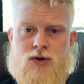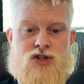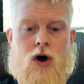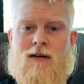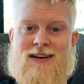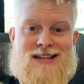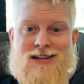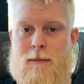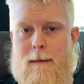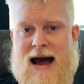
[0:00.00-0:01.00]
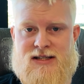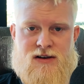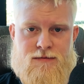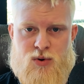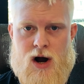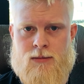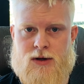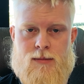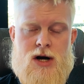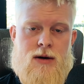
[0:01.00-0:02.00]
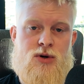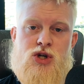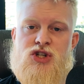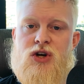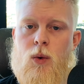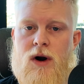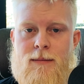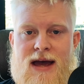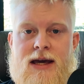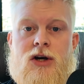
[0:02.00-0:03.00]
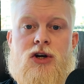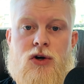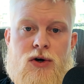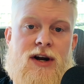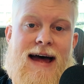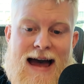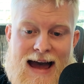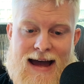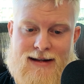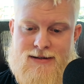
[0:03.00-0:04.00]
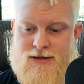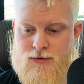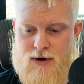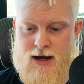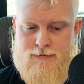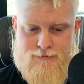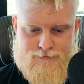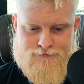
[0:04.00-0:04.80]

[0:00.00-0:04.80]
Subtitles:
solving some massive problem, but you still want to make good ads, right?